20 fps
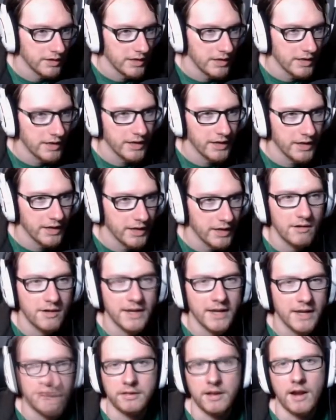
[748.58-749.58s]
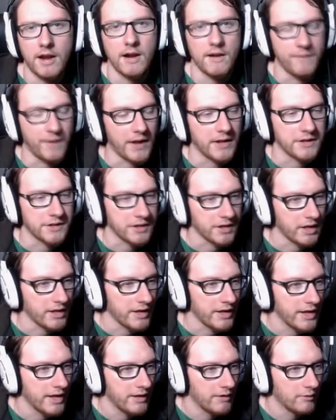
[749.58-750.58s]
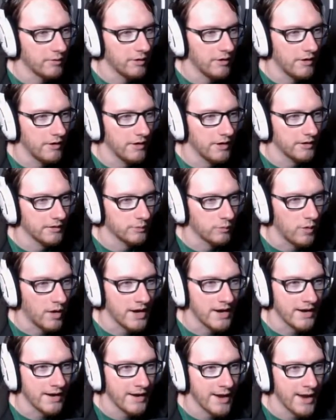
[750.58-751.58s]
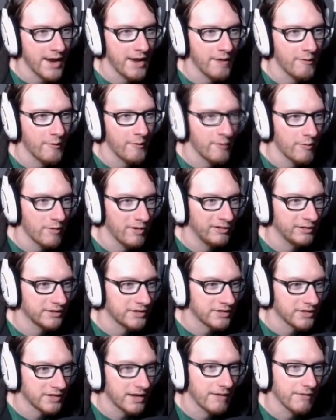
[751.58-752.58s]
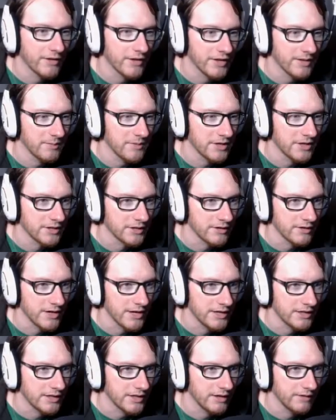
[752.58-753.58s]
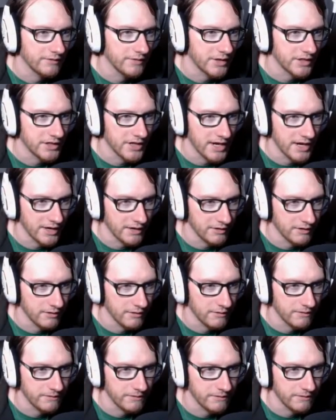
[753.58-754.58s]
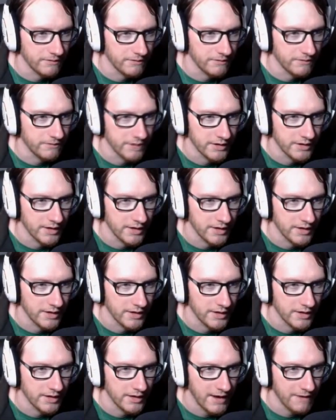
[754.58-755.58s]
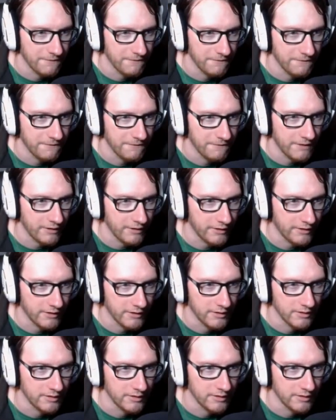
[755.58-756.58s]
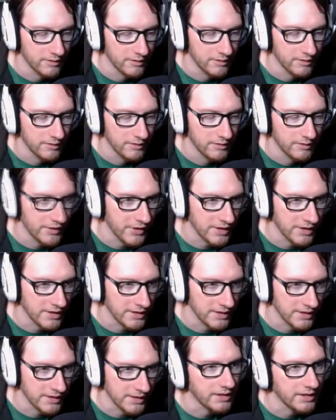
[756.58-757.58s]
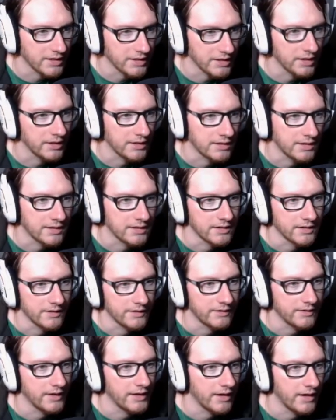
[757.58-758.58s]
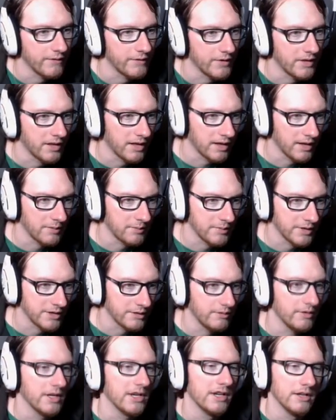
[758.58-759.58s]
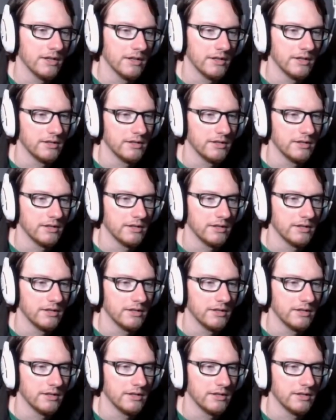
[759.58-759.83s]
It'll get there eventually. Well, one day we will discover the mysteries of the giant cove tree. Have faith, brothers and sisters, and everything in between.